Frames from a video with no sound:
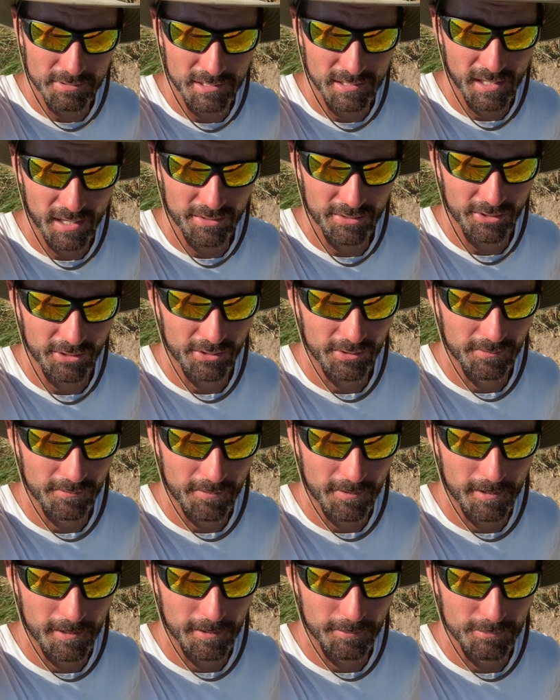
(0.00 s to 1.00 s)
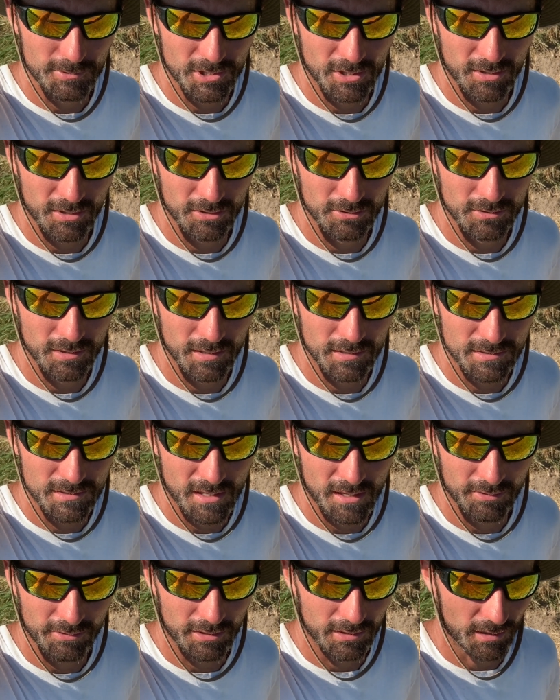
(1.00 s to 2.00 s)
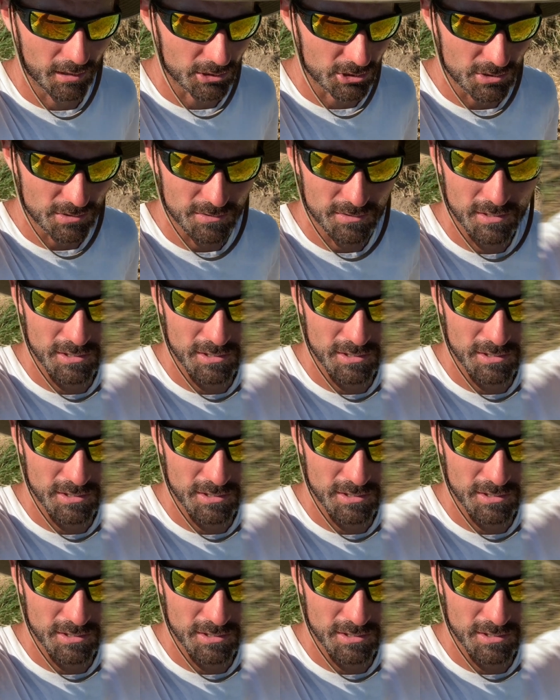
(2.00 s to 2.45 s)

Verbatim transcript: together um, so that you get solid connections.